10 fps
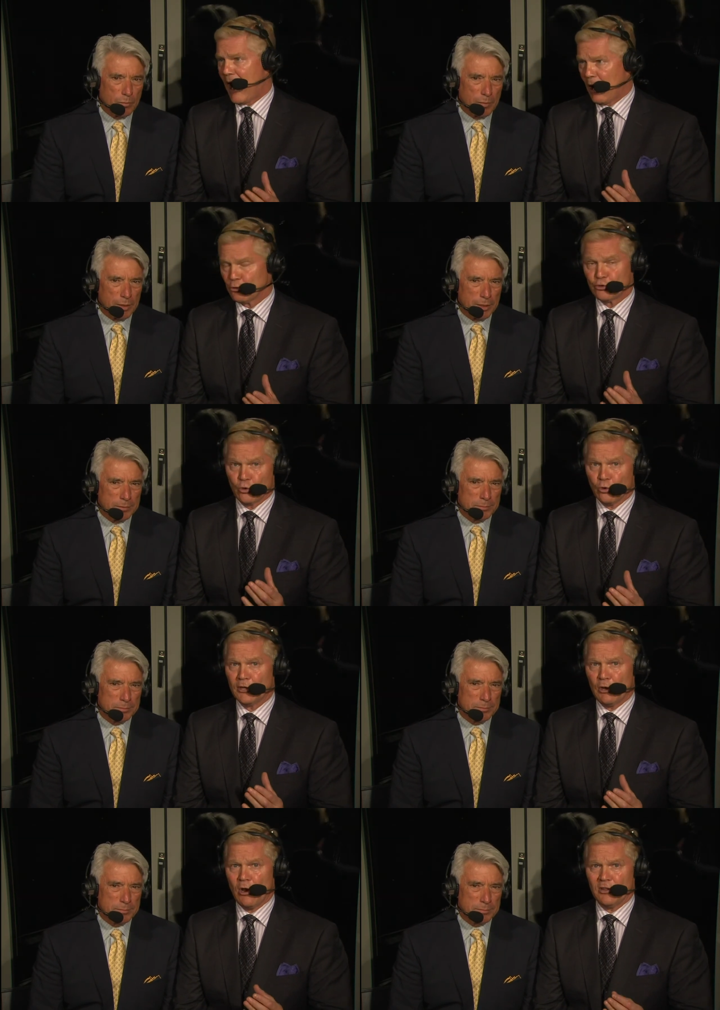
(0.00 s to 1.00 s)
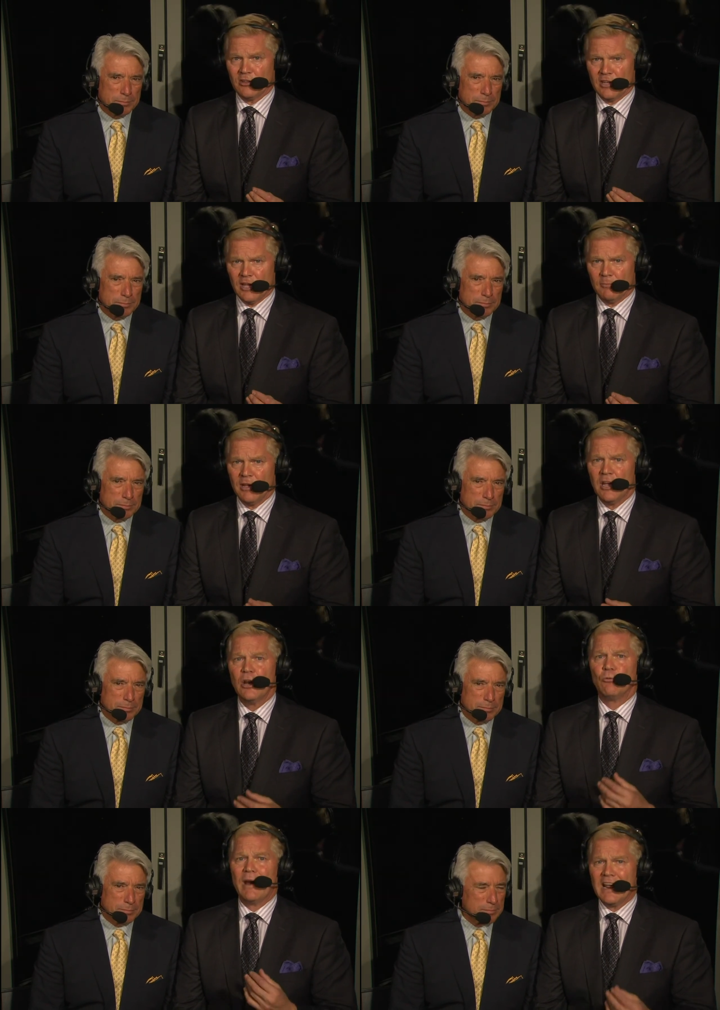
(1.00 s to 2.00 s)
Speaker 1: outs early on in the game.
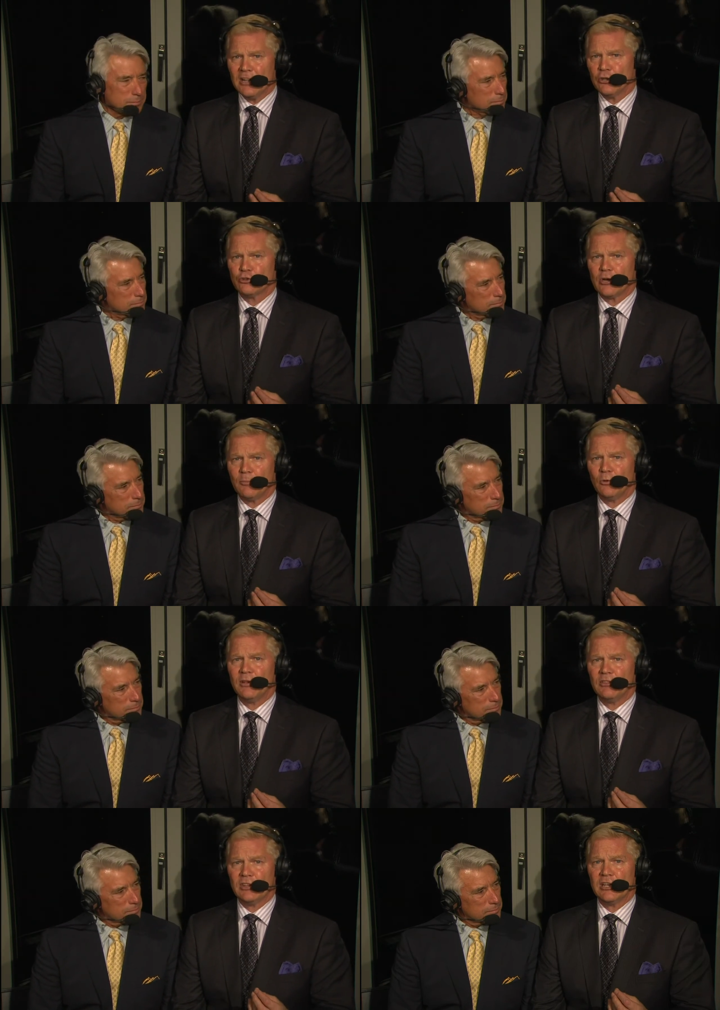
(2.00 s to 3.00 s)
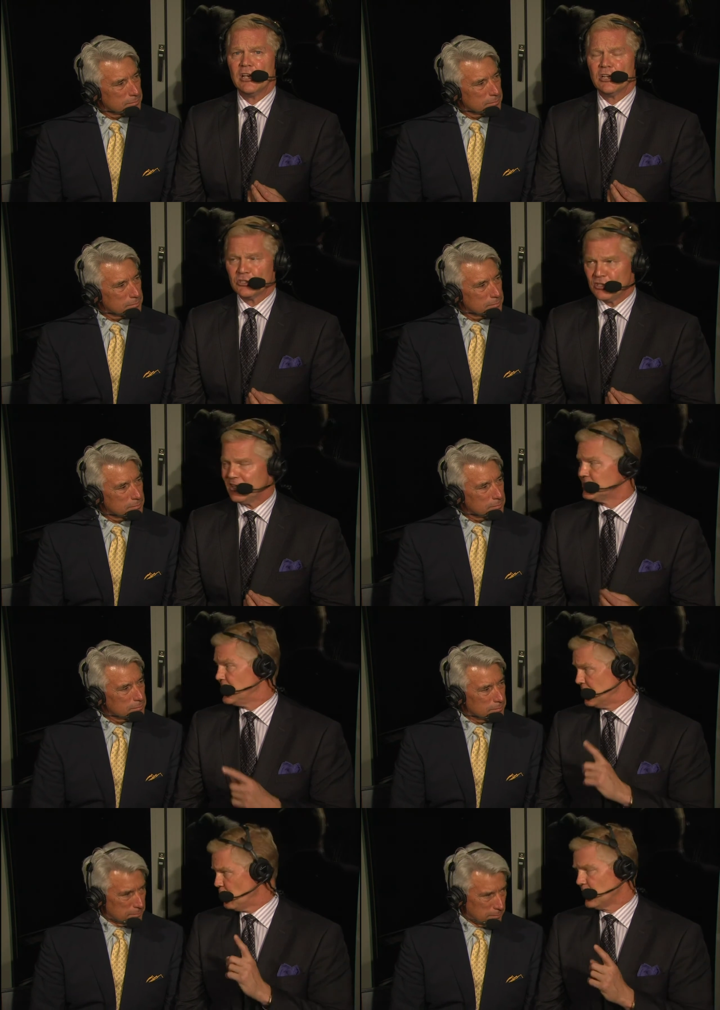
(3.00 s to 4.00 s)
Ran into trouble in the sixth
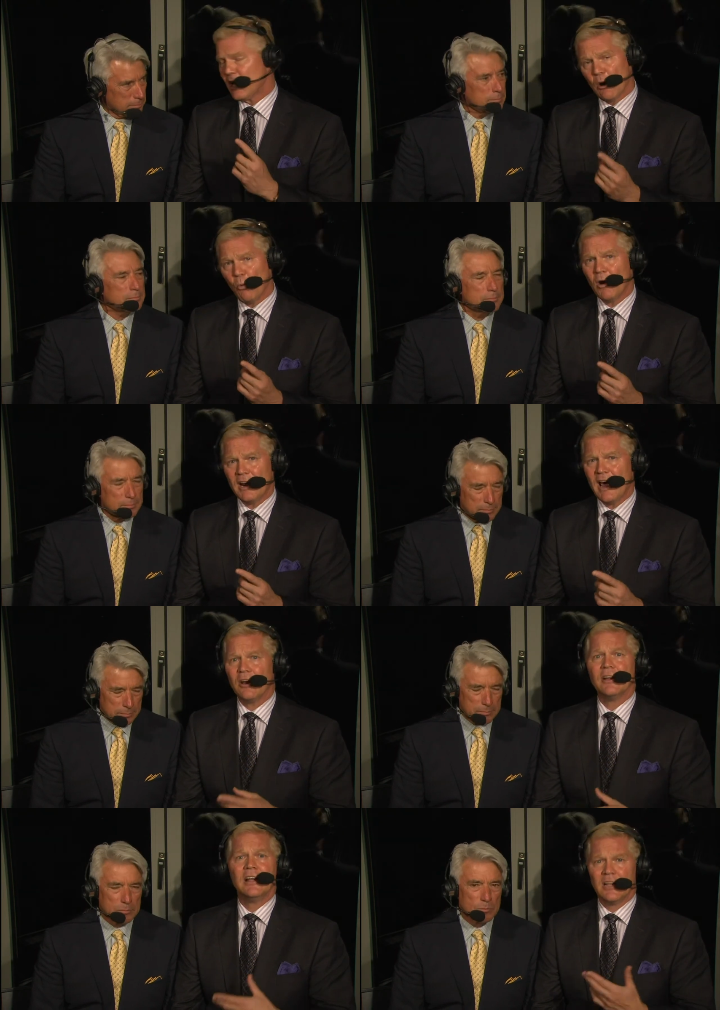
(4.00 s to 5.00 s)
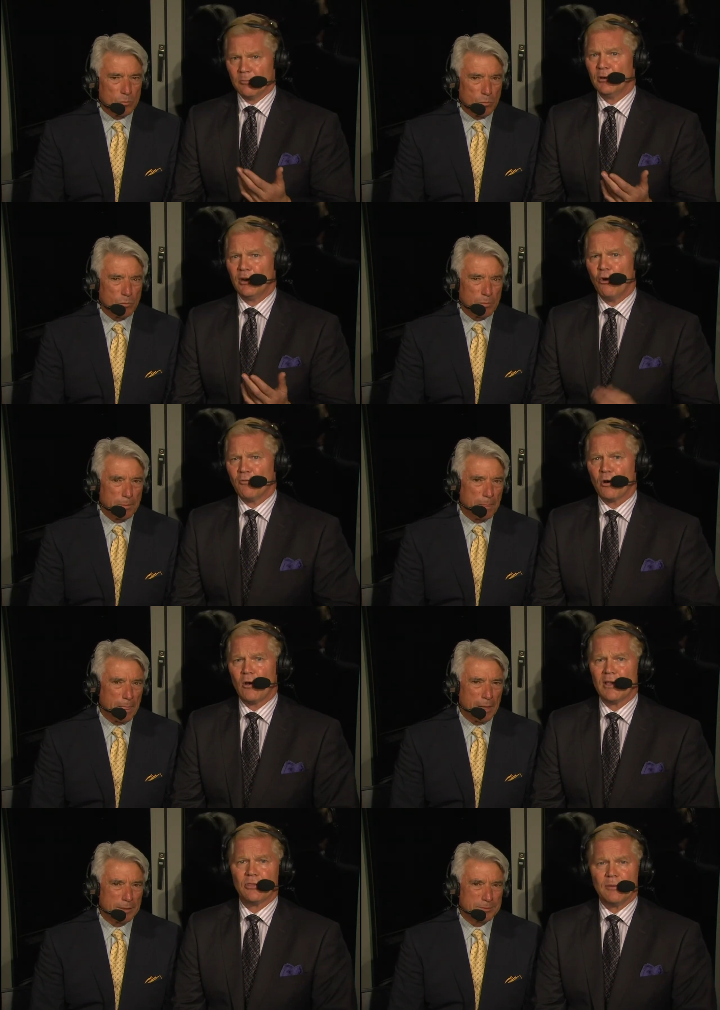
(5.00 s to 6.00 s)
inning, only got one out. But overall,
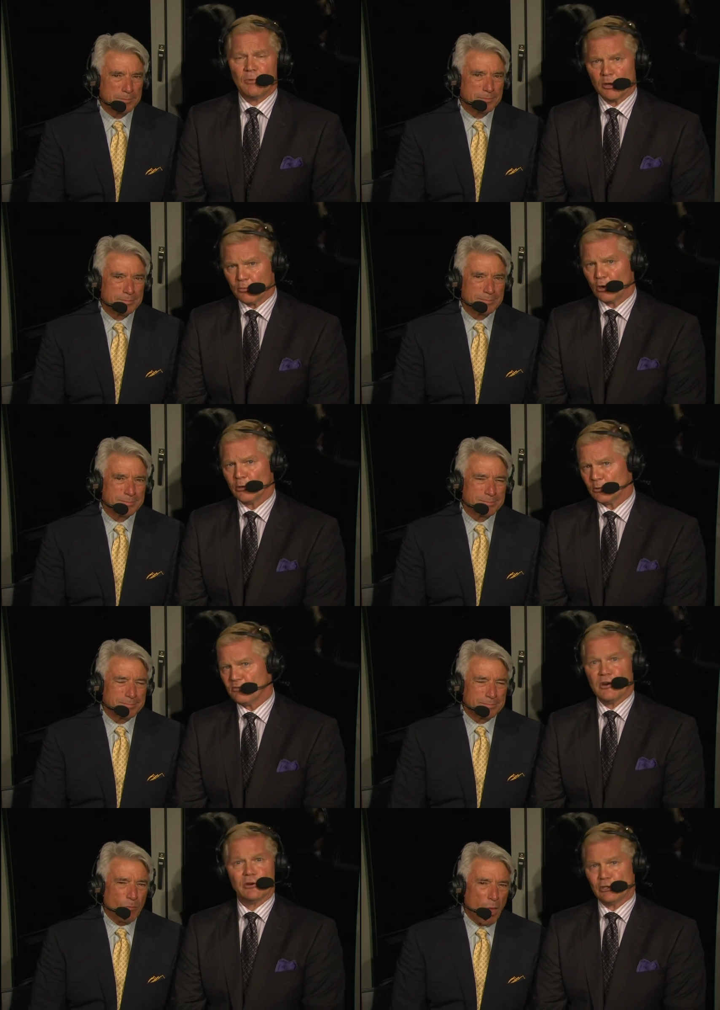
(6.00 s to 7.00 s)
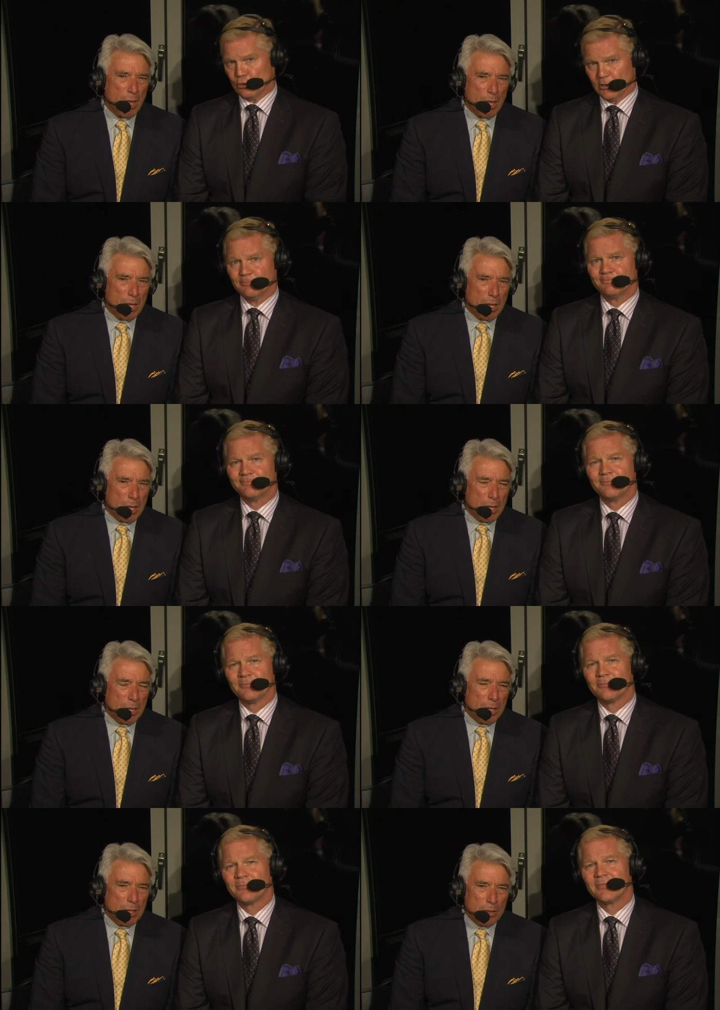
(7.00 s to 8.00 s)
Speaker 2: I thought Mark Buehrle was very good.
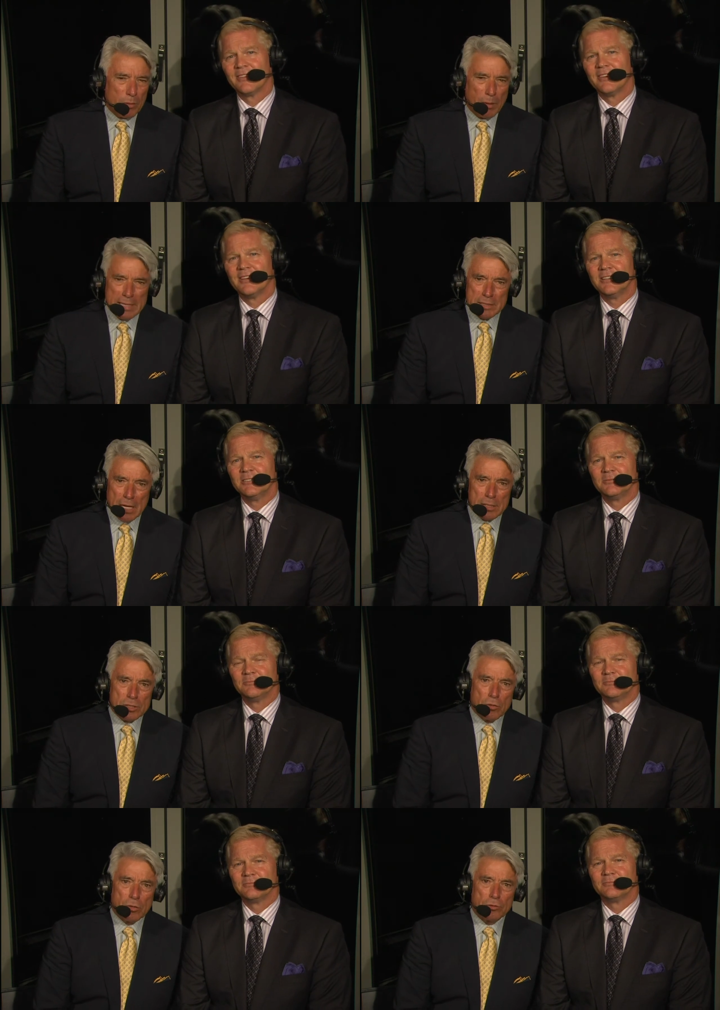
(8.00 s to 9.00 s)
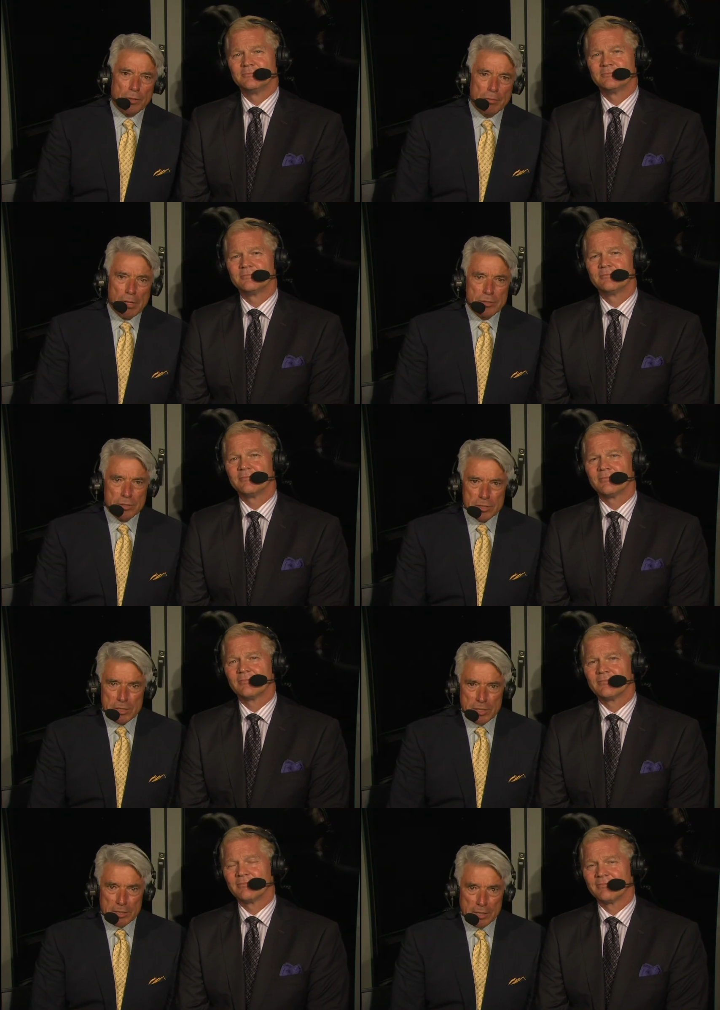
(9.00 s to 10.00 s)
The White Sox scored three runs in the
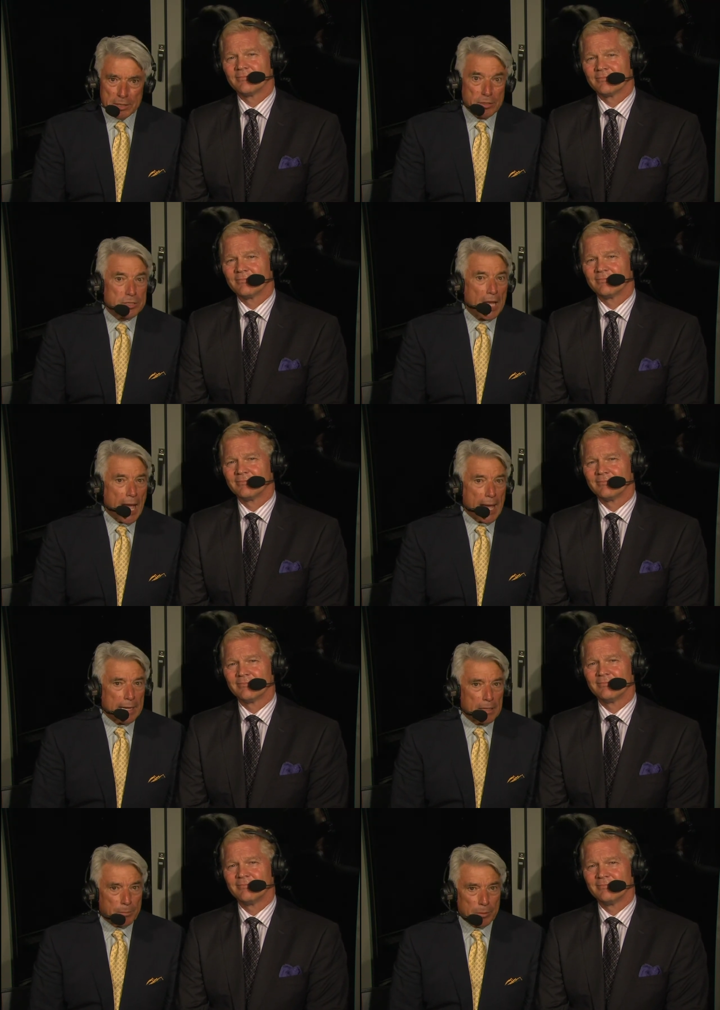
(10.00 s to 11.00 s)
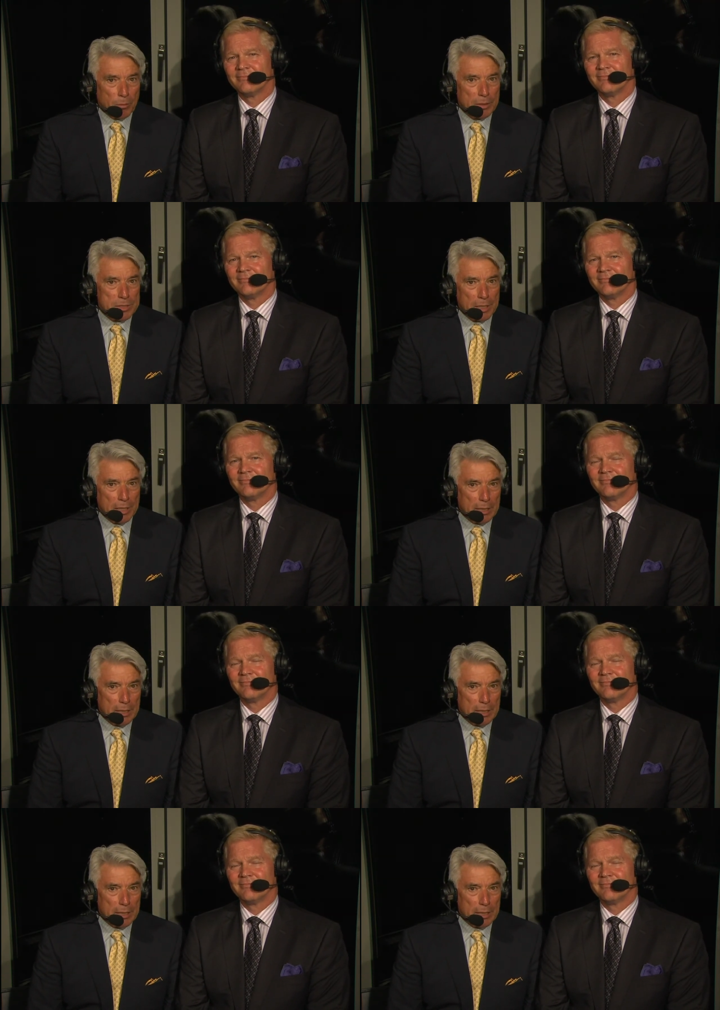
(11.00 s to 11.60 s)
sixth inning to tie it up, and once again